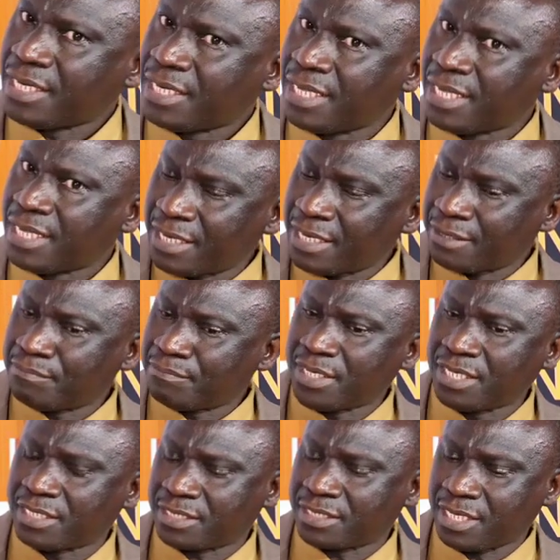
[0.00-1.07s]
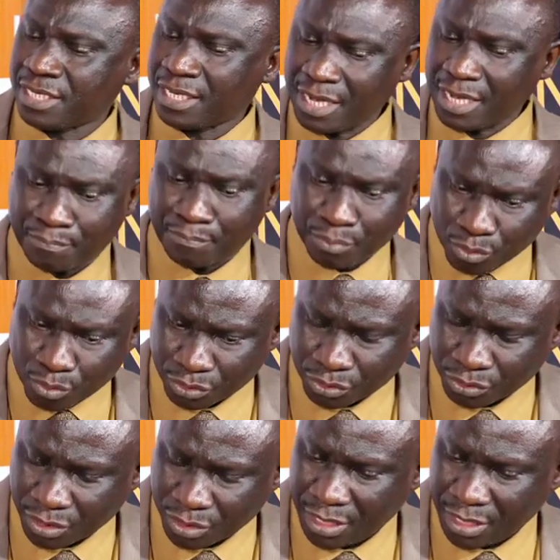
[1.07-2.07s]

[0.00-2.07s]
the health ministry approached